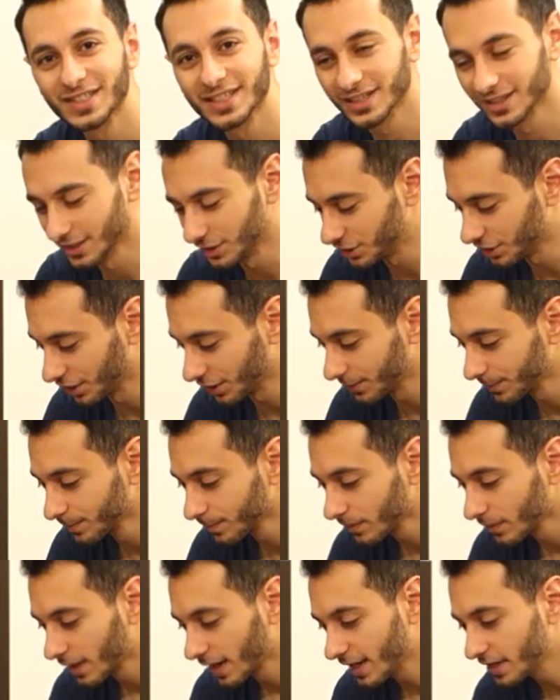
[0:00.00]
signature.
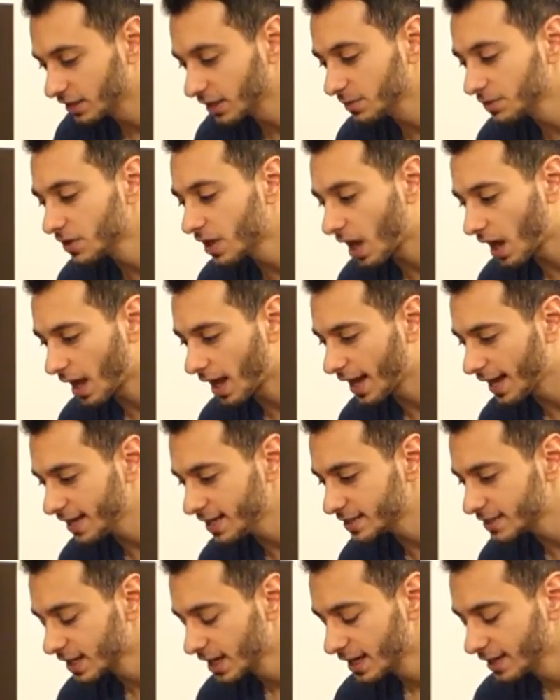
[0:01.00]
In terms of the
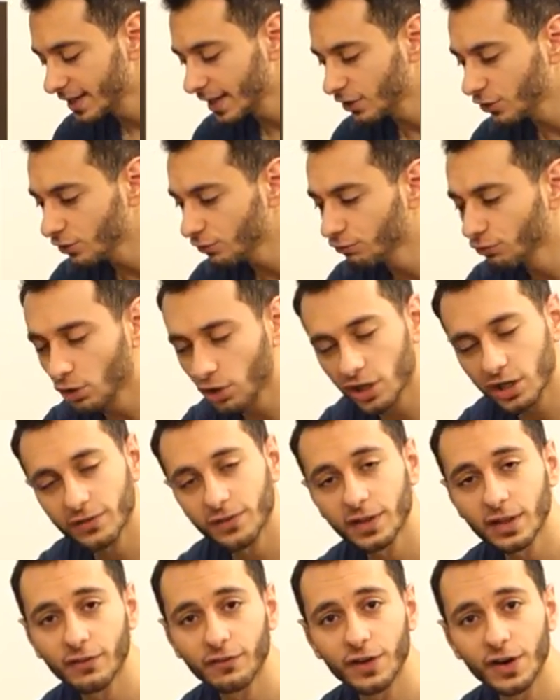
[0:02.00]
highs, they do roll
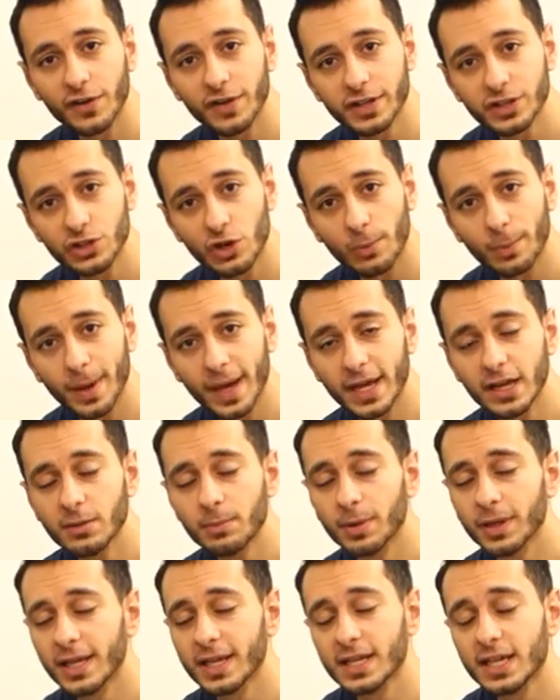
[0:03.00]
off at the very top end,
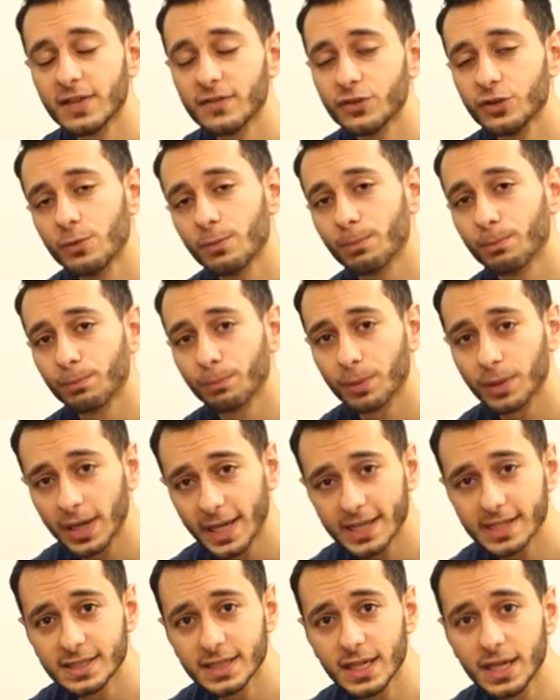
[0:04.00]
but it gives you
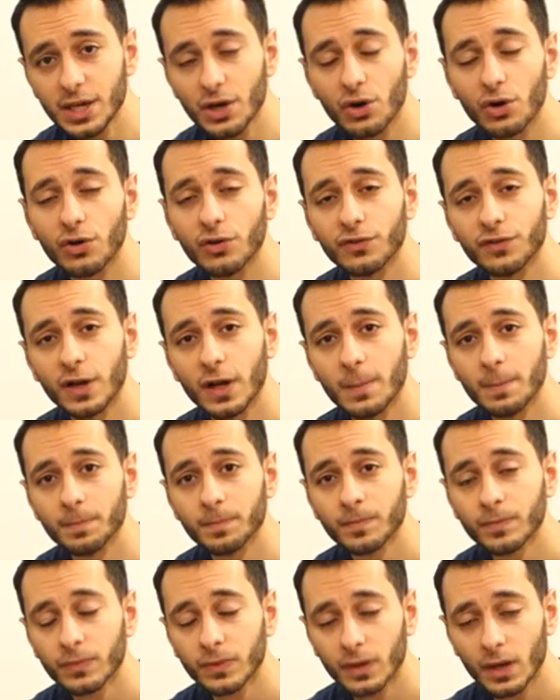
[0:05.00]
plenty of
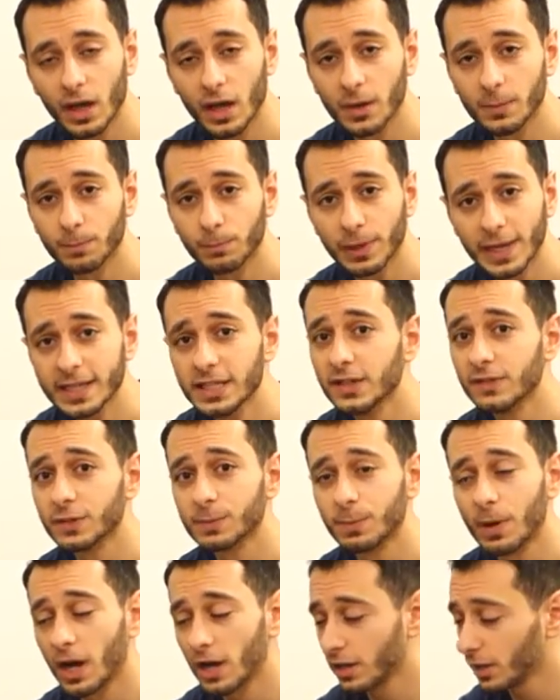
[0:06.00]

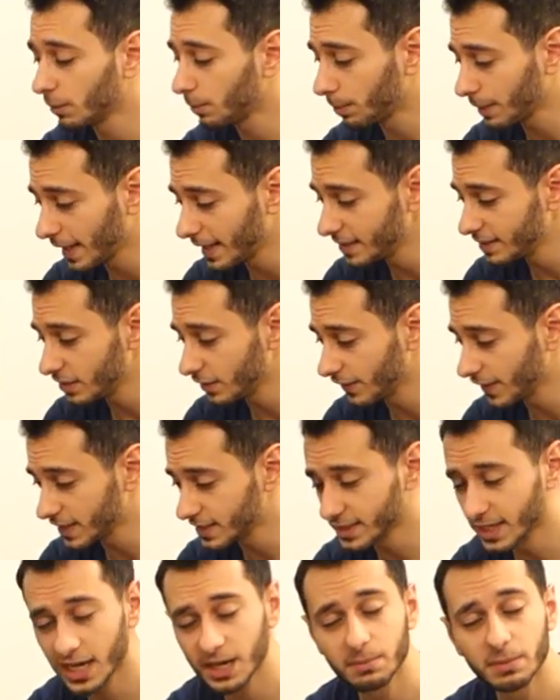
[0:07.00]
sparkle, plenty of
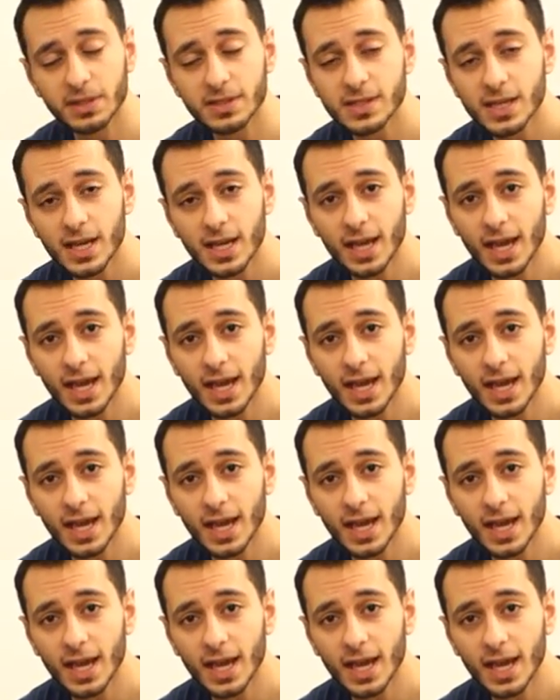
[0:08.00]
excitement,